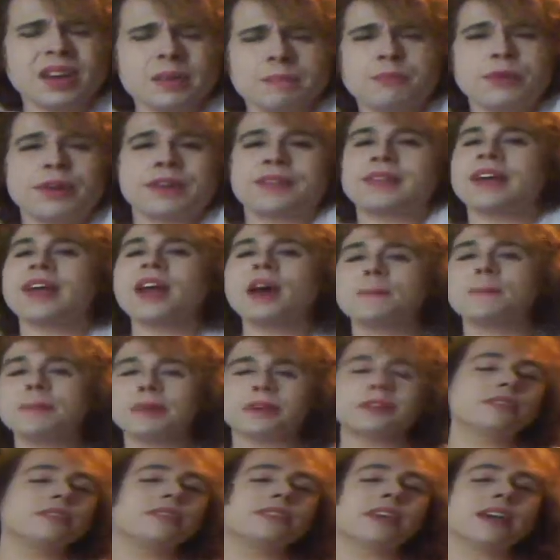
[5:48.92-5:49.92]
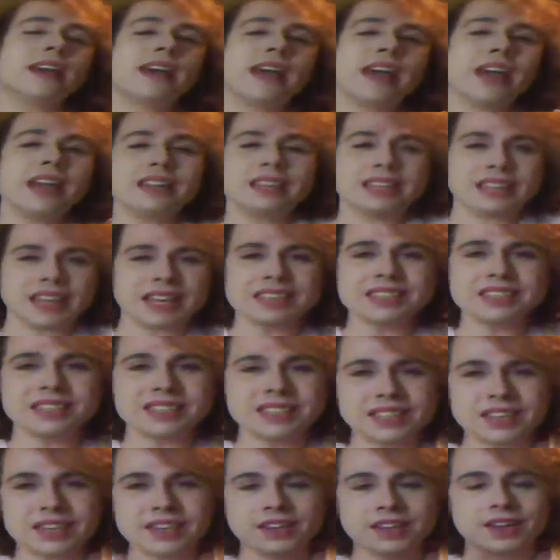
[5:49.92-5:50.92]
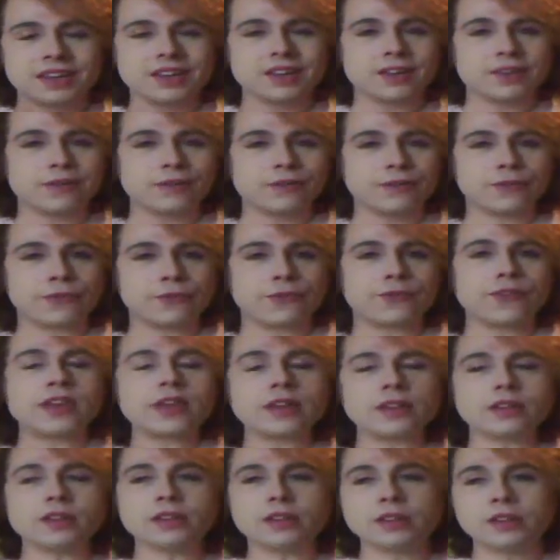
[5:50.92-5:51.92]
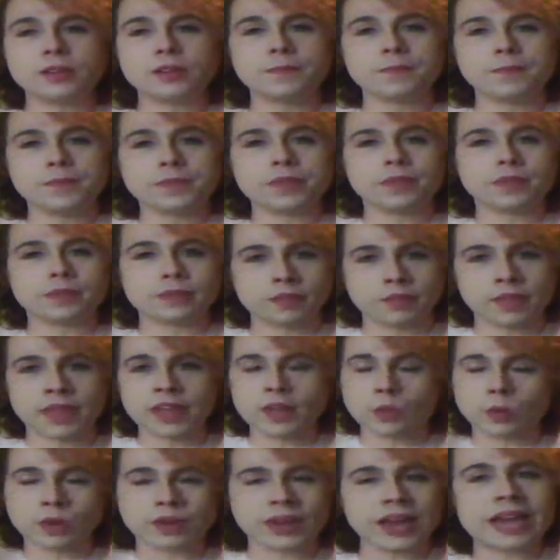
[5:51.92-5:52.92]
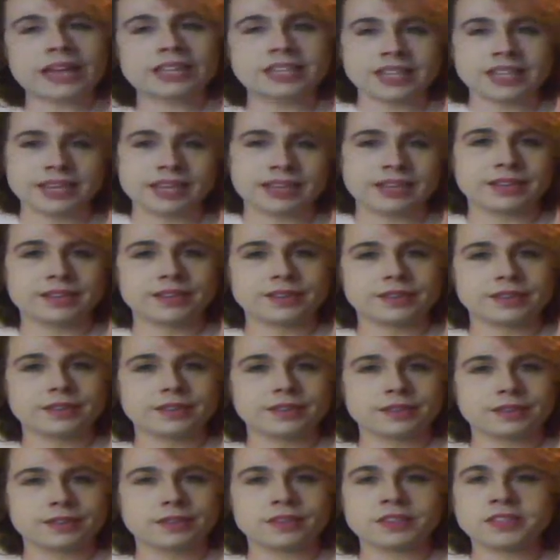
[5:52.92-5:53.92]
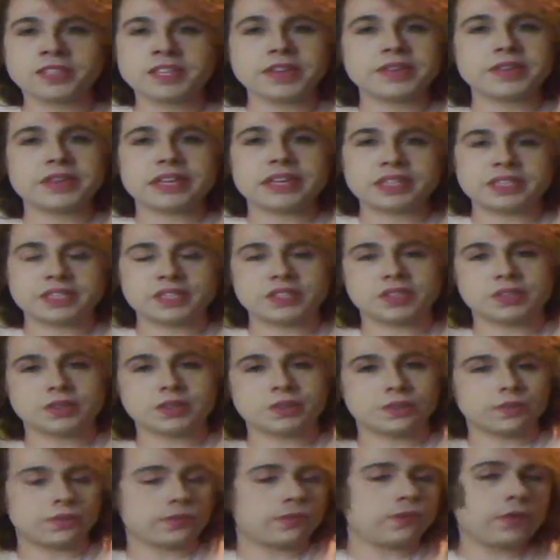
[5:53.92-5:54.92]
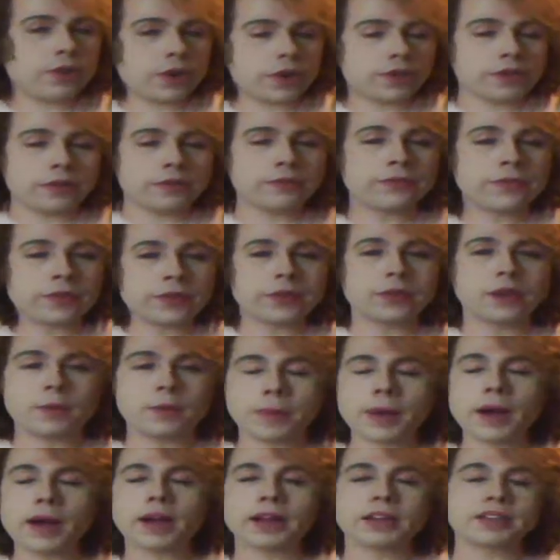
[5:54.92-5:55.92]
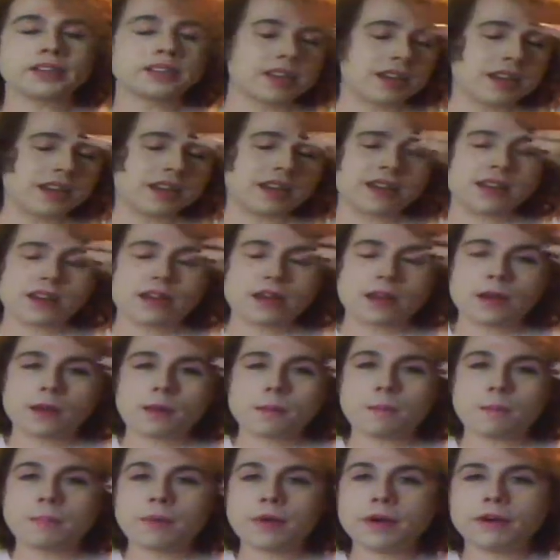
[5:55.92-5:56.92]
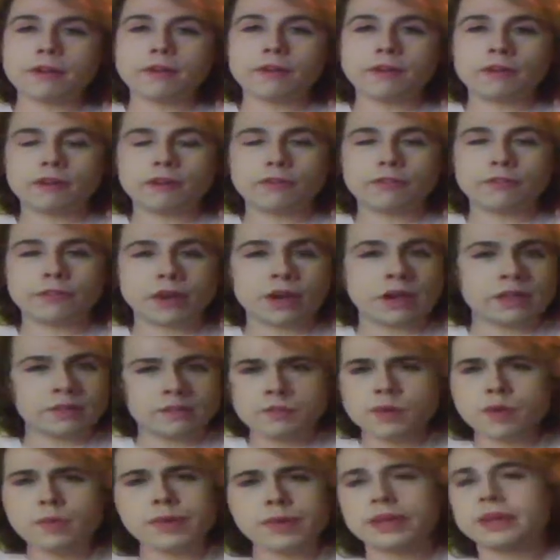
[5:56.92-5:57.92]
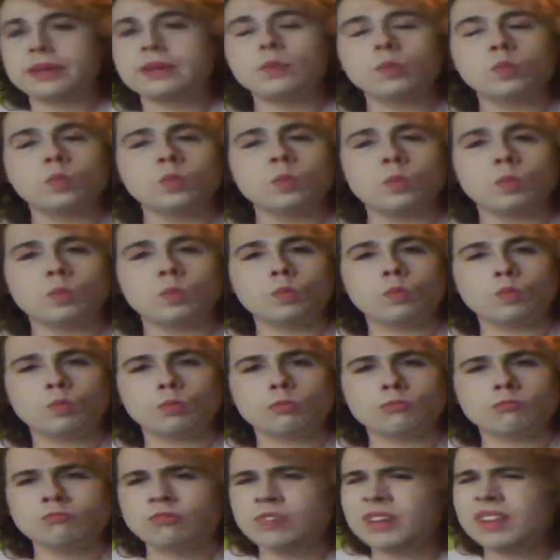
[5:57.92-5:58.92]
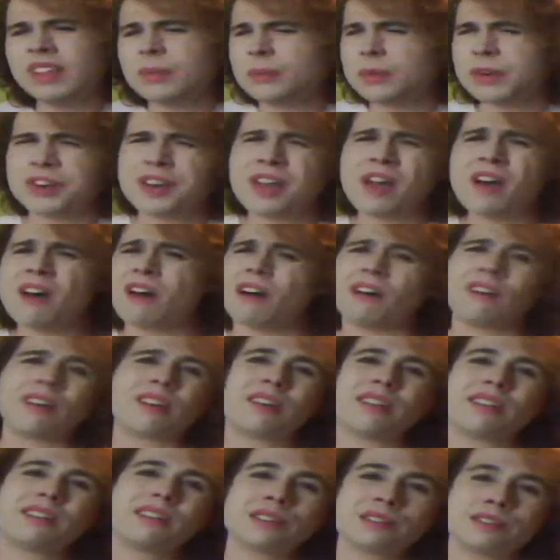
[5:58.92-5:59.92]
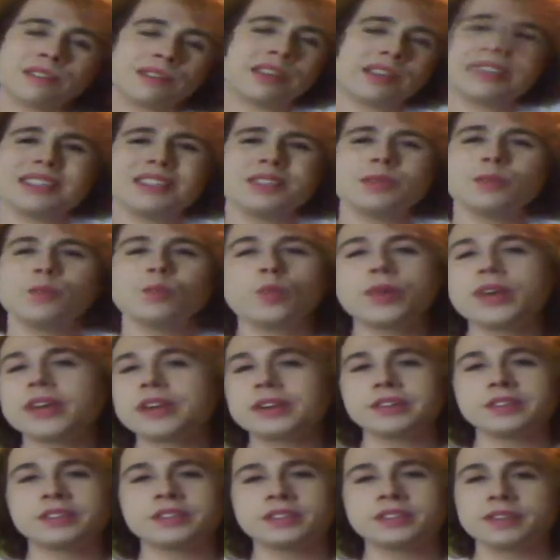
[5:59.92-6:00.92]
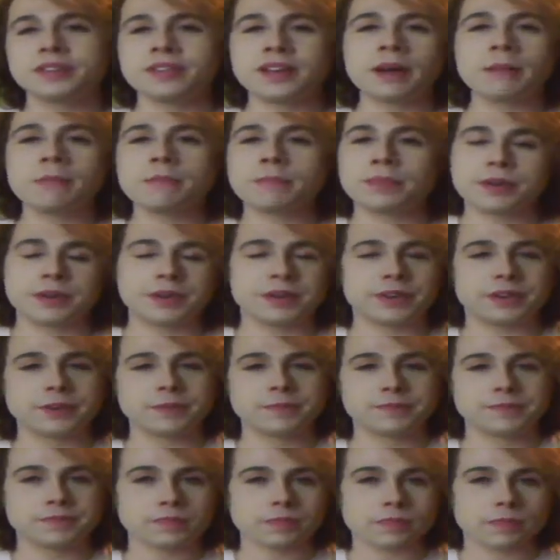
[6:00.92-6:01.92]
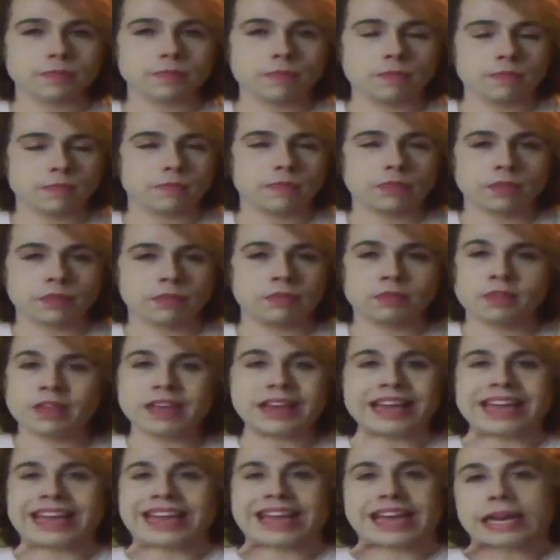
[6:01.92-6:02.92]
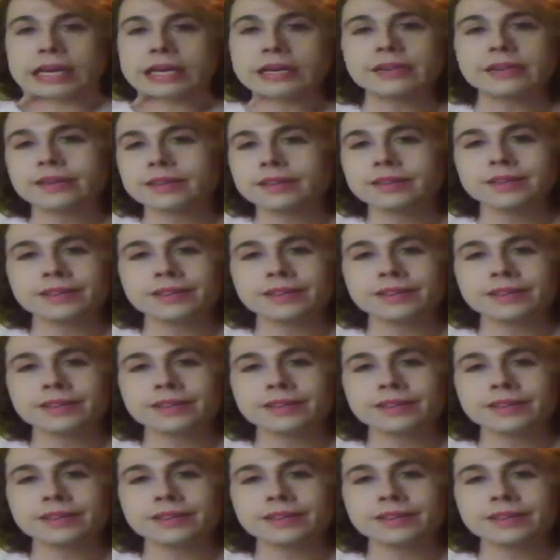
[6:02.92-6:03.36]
I'd bring that up because it does feel like we're getting the series further and further apart. But at the moment, really, we're not. So that's some weird number thingying.